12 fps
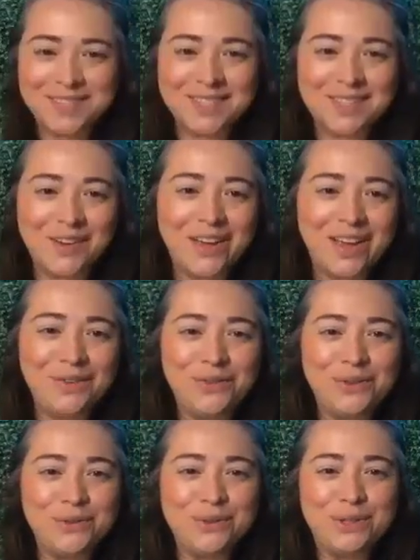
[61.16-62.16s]
So if
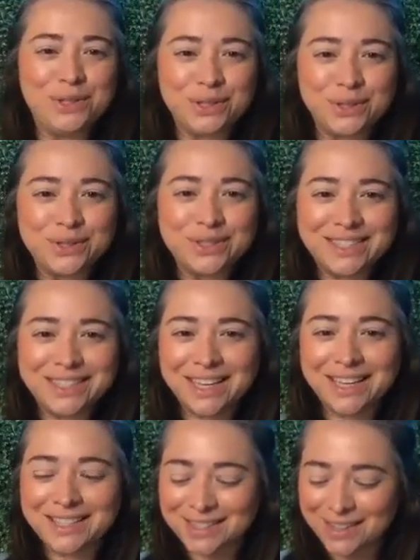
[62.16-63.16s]
you do
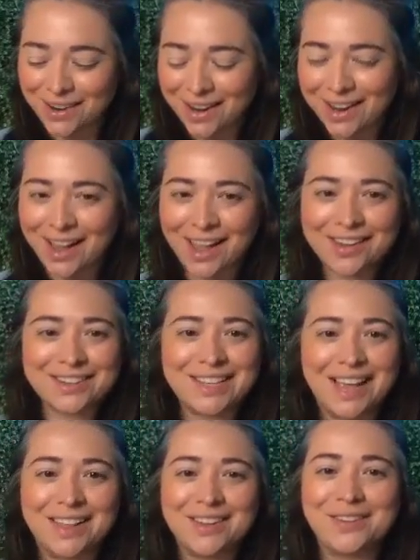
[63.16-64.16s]
see certain colors
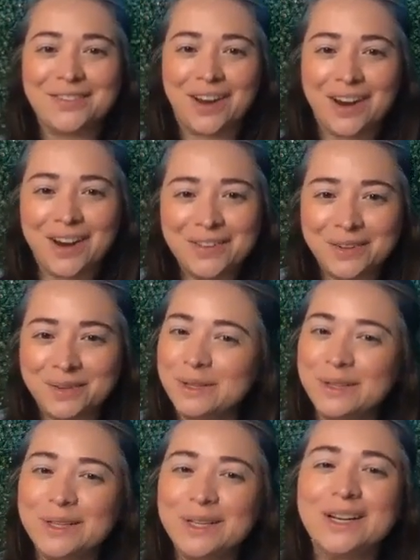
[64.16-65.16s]
that look very
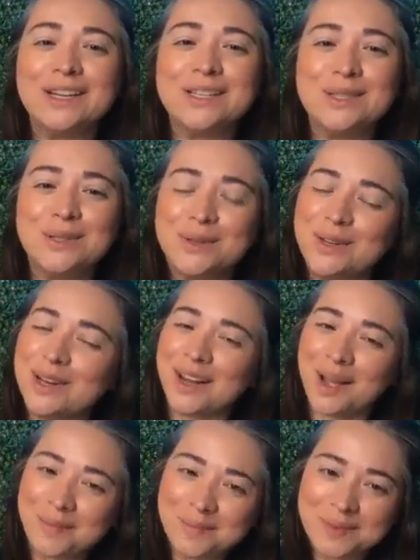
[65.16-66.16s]
familiar to your
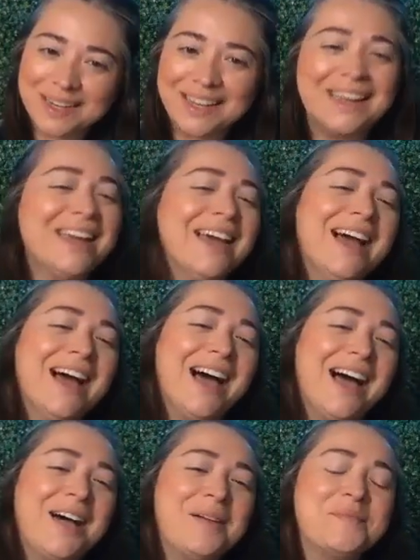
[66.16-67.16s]
company,
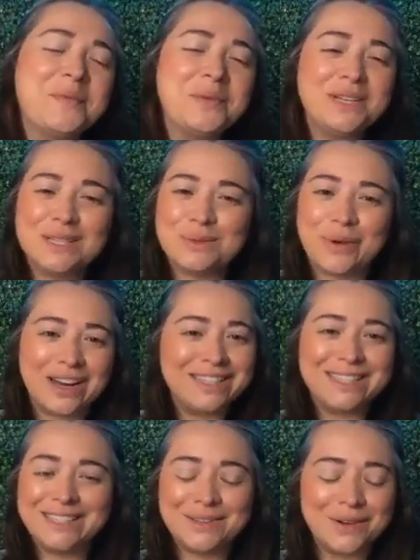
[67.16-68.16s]
we just
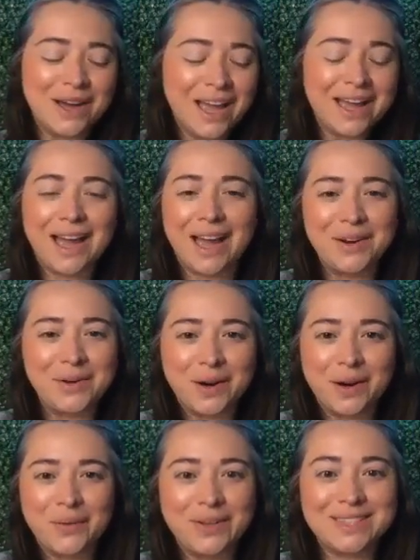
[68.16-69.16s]
wanted to kind of
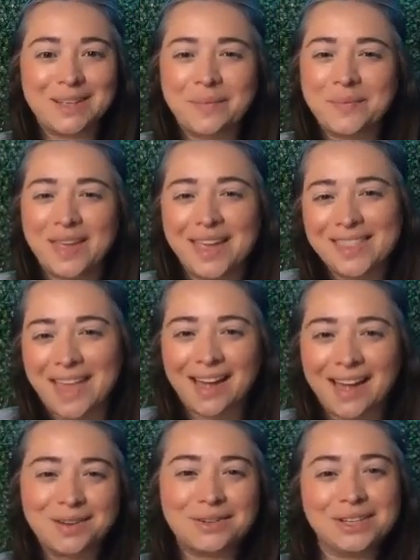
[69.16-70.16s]
work with something
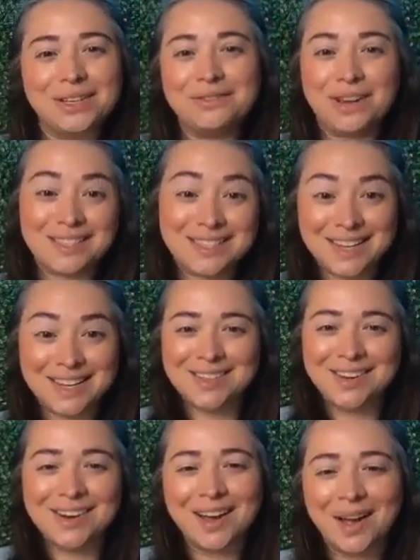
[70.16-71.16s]
that could really resonate
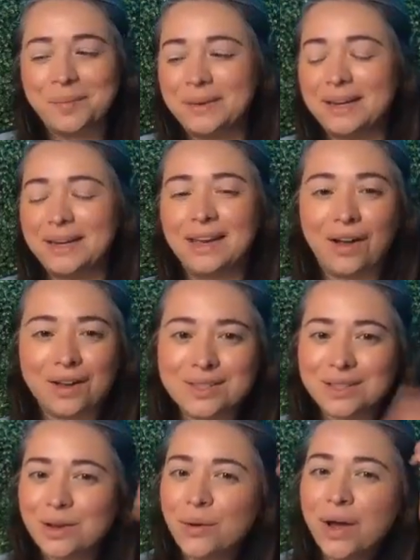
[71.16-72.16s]
to your company.
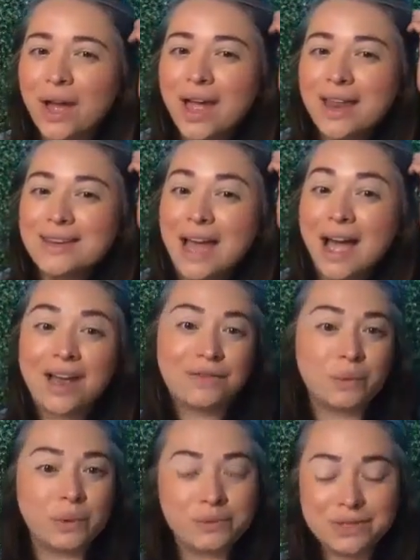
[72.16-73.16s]
Also, not
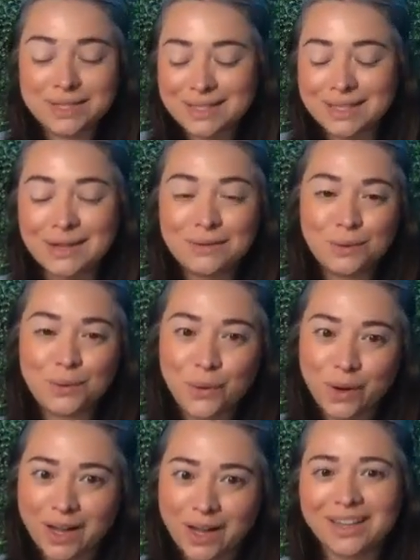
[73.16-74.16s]
everyone received
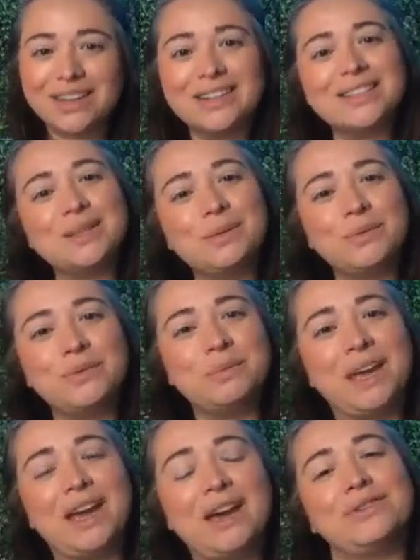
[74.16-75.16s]
Google colors. Some of you
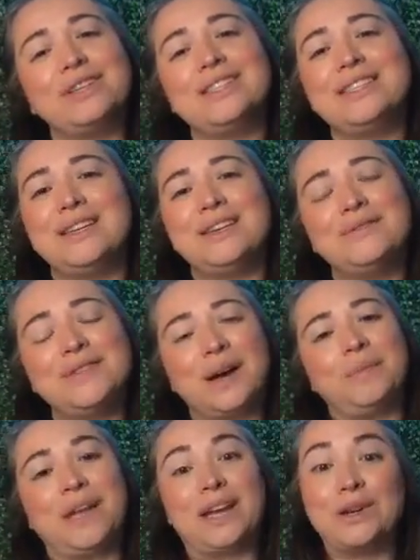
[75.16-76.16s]
may have received
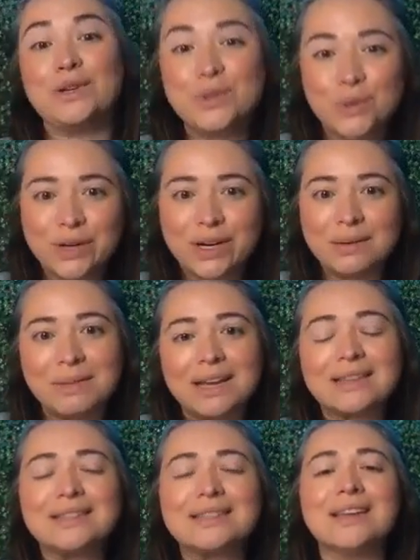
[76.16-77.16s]
like an assorted
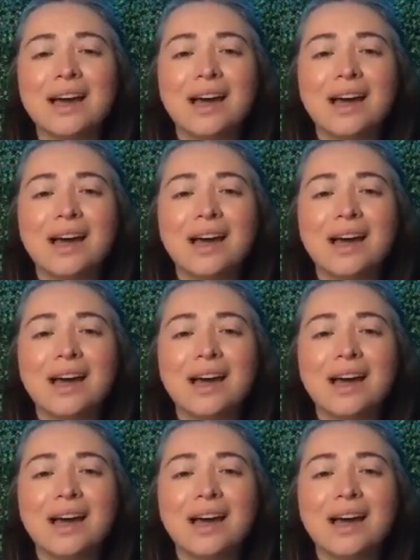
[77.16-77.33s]
mix.